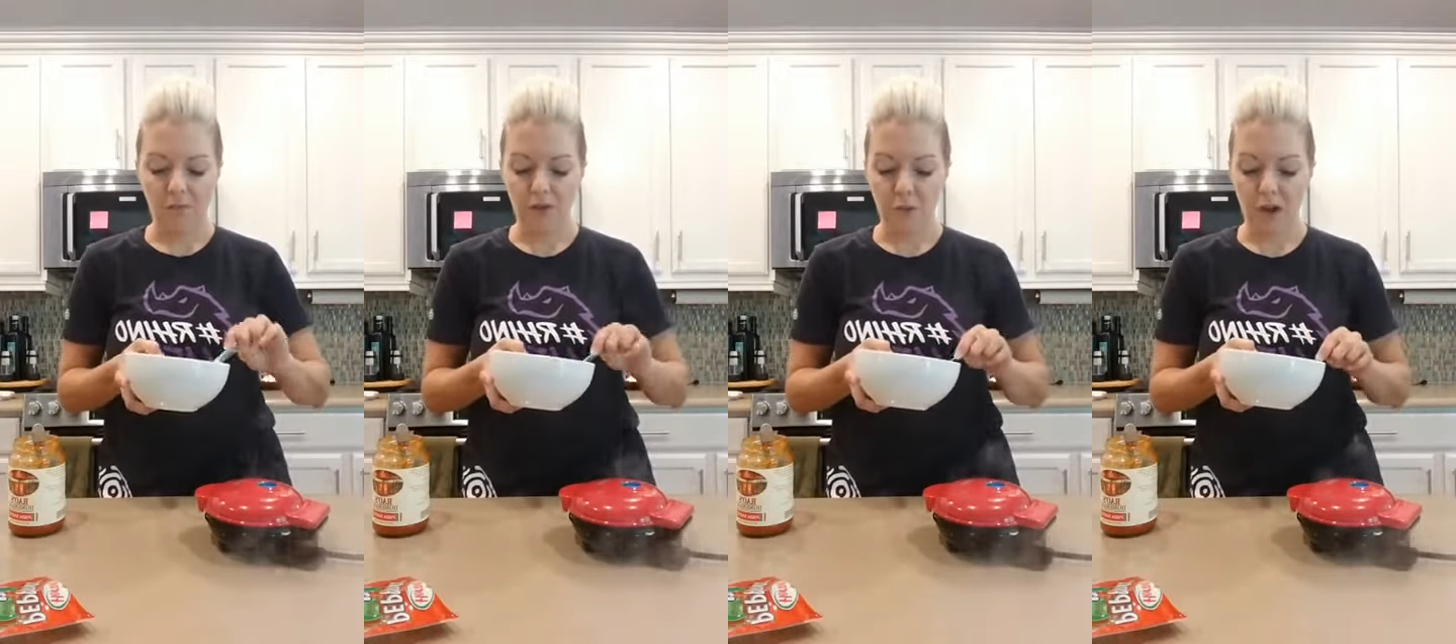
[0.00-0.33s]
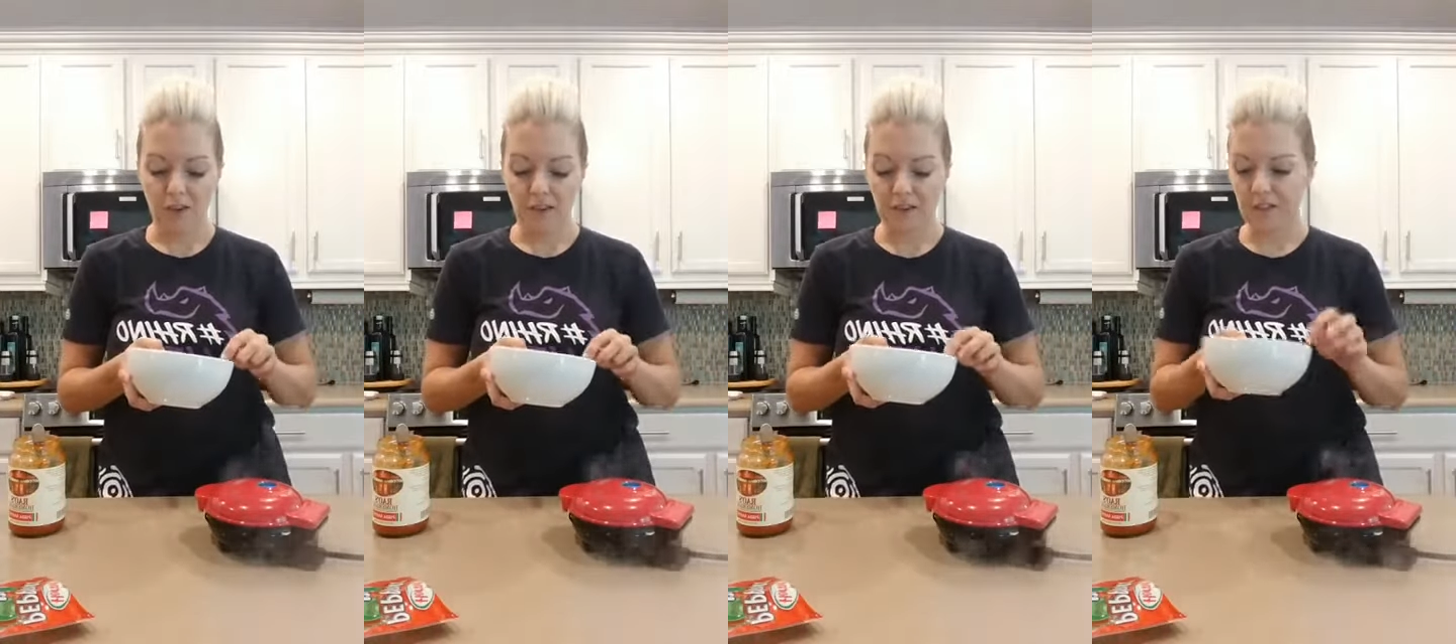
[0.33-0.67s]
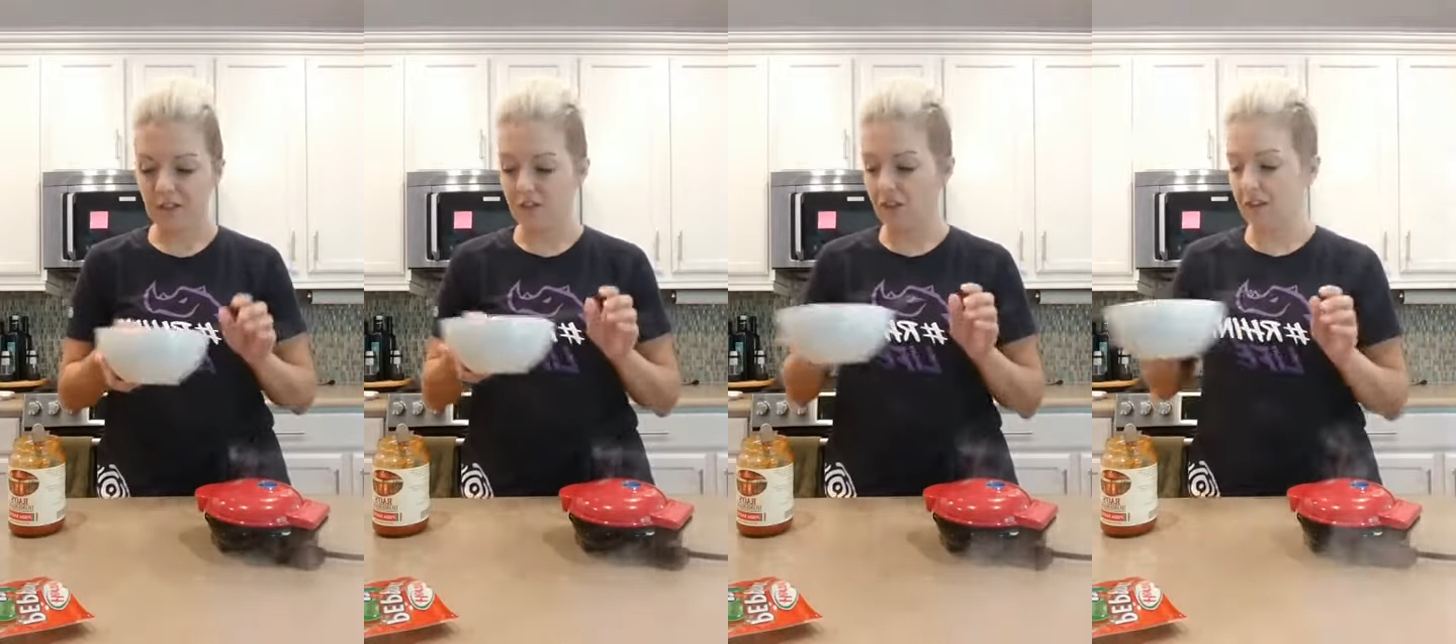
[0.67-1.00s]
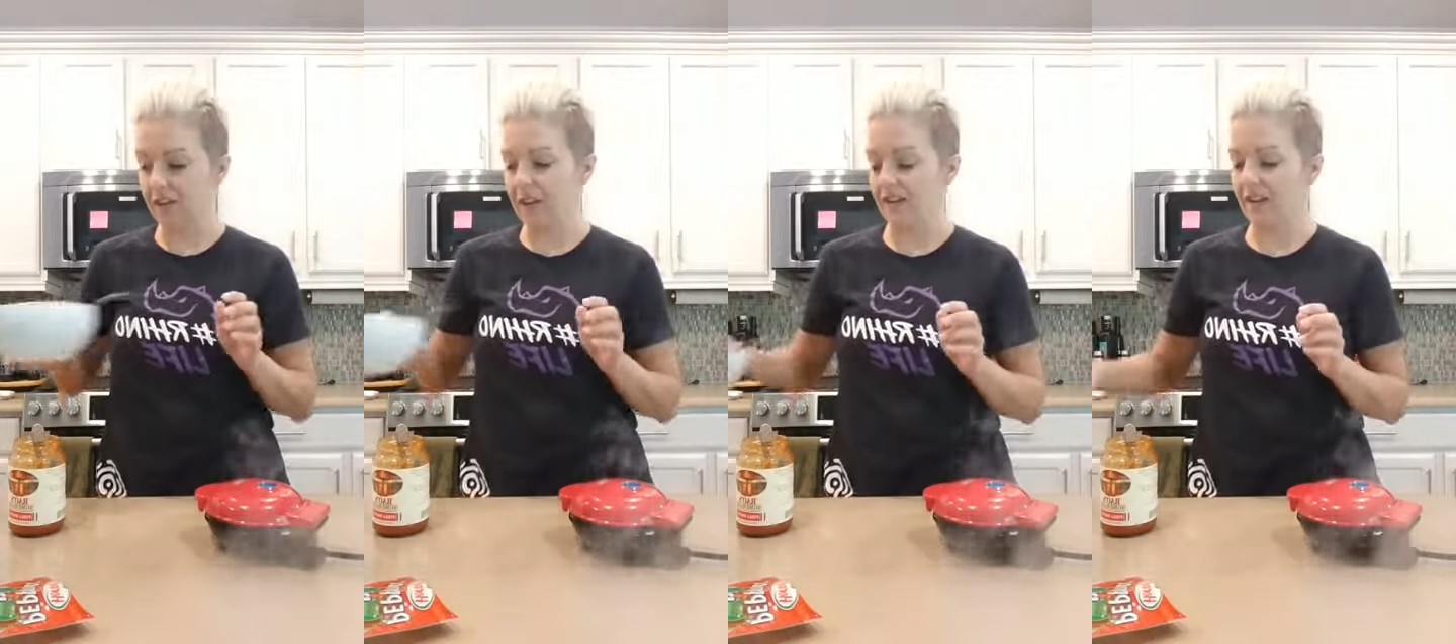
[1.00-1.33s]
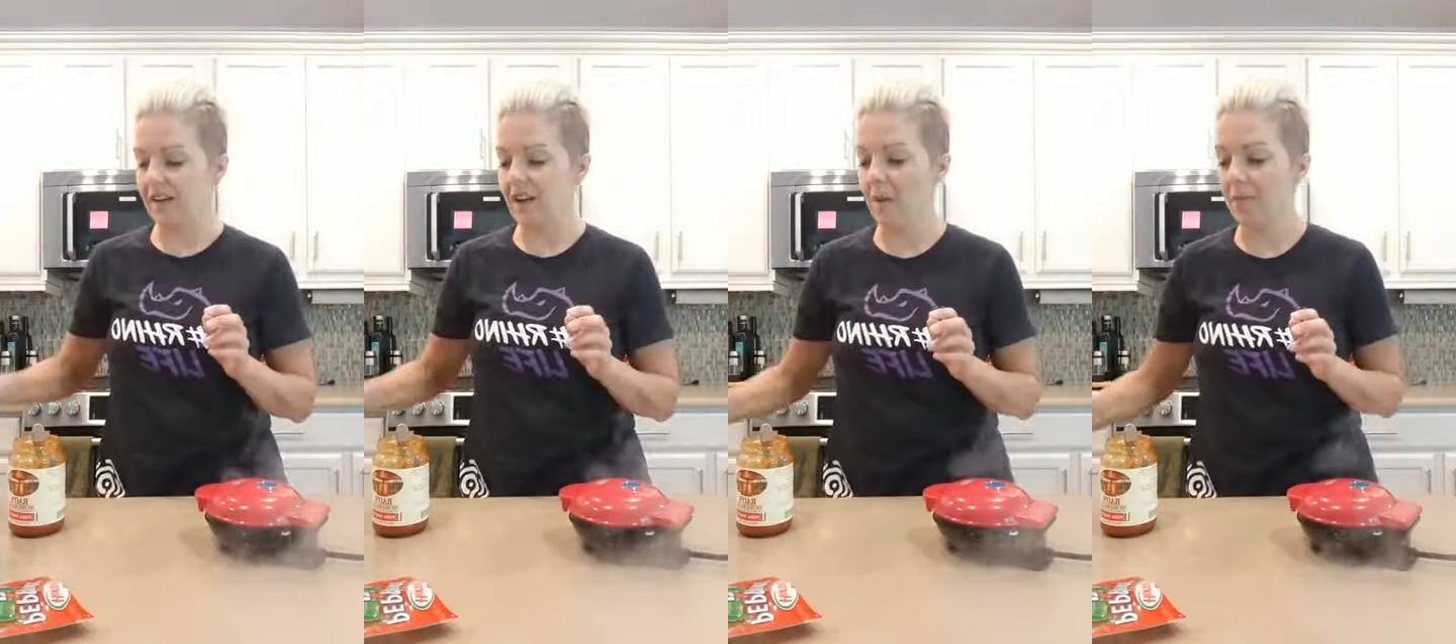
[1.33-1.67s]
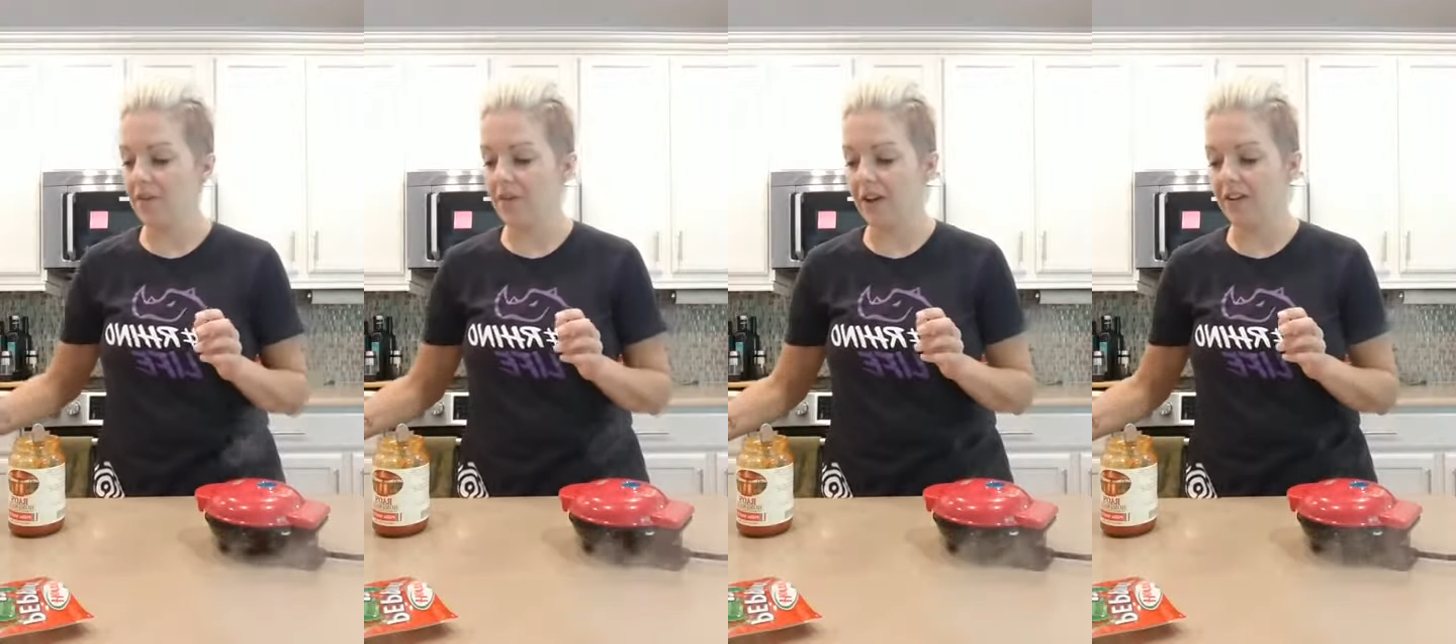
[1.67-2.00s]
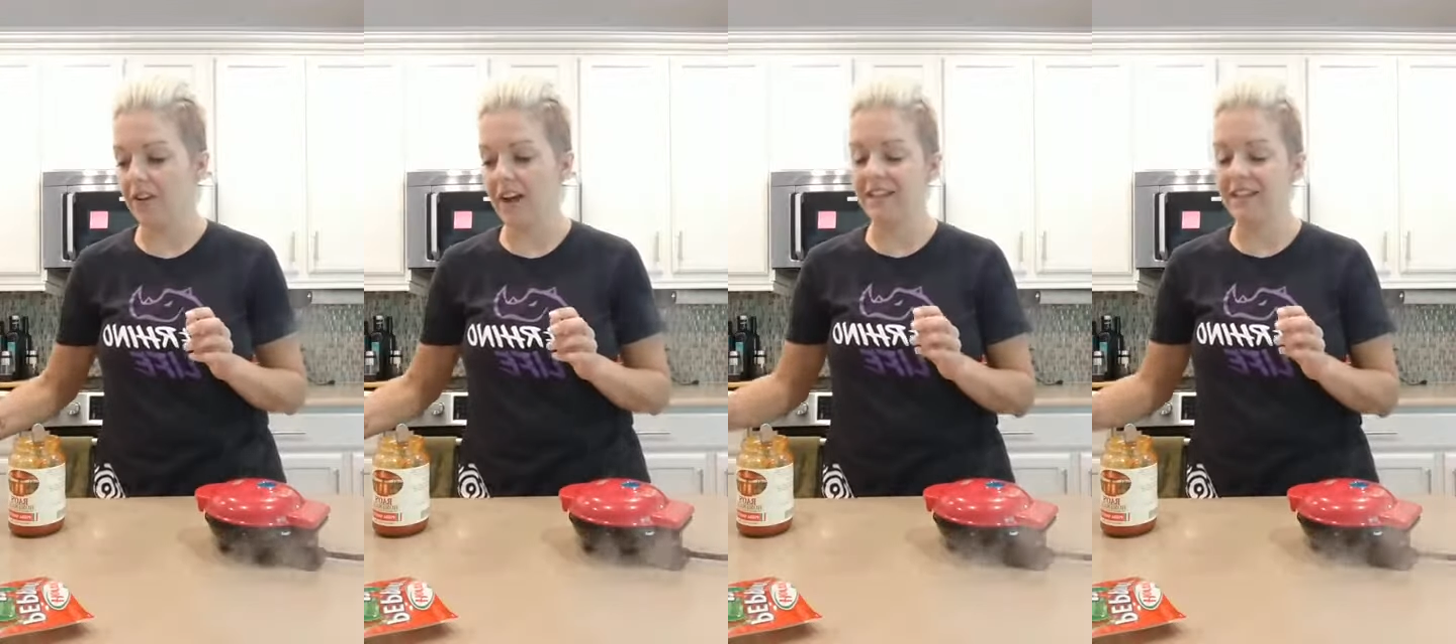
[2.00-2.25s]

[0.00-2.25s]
So while this is cooking, a couple of other